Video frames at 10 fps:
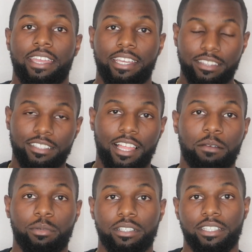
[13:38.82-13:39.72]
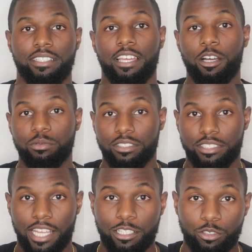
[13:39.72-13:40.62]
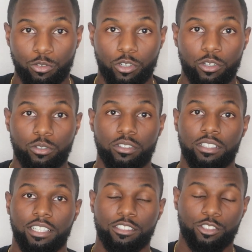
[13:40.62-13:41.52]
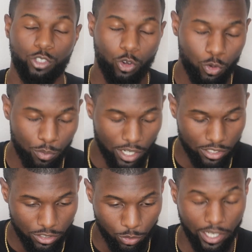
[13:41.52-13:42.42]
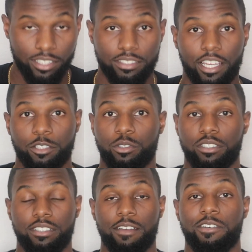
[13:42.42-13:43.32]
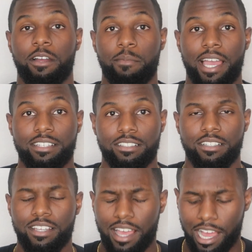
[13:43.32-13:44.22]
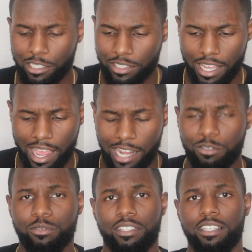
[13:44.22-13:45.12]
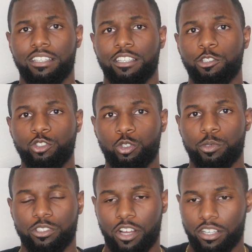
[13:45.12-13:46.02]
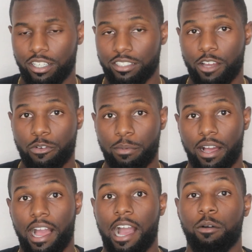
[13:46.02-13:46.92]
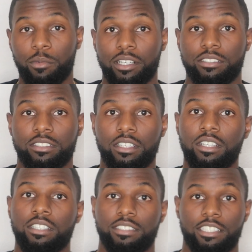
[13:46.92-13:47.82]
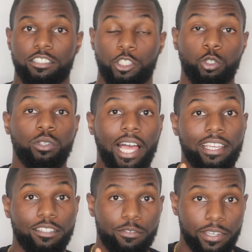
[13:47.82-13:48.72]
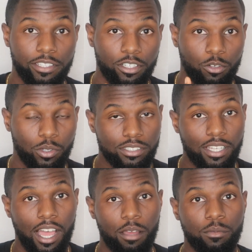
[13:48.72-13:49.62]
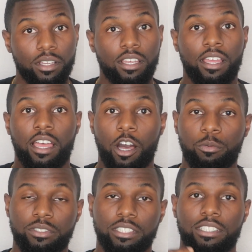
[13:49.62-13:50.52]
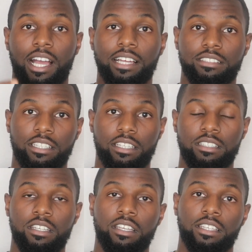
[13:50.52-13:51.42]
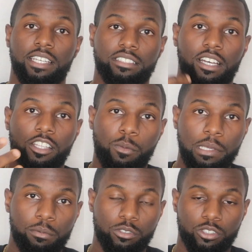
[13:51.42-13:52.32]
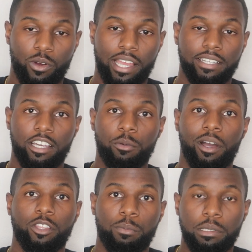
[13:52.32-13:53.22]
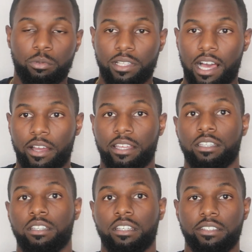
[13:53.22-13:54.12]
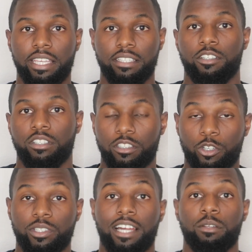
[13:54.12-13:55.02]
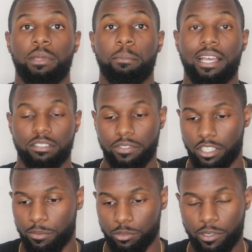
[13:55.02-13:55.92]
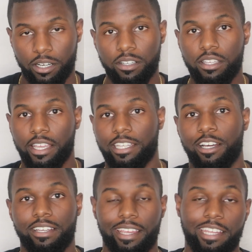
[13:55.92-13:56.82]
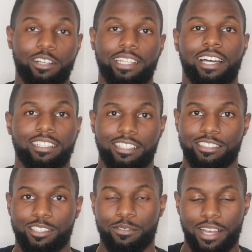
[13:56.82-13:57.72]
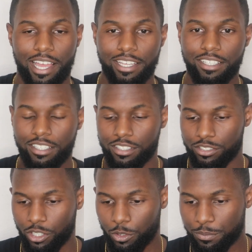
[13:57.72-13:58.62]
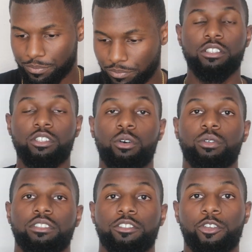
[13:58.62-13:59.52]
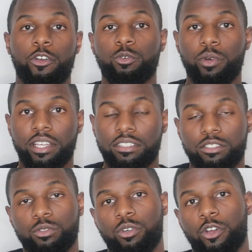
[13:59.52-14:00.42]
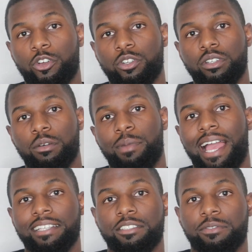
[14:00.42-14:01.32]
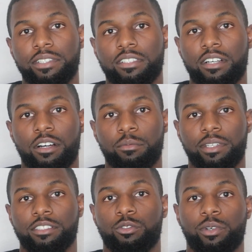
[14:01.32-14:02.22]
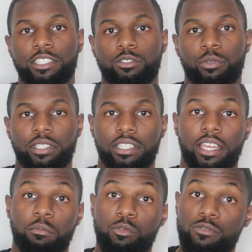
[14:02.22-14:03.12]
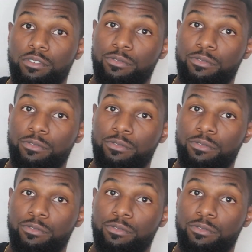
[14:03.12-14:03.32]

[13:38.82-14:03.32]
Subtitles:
hit the like button, and it helps the channel grow in so much ways that you could never imagine. I don't think YouTubers talk enough about how much just you liking the video one time helps this content get to other people, so I can help other people out and they can learn how to make passive income as well, and all that other good stuff. Alright, so the third way to earn passive income in 2020 and moving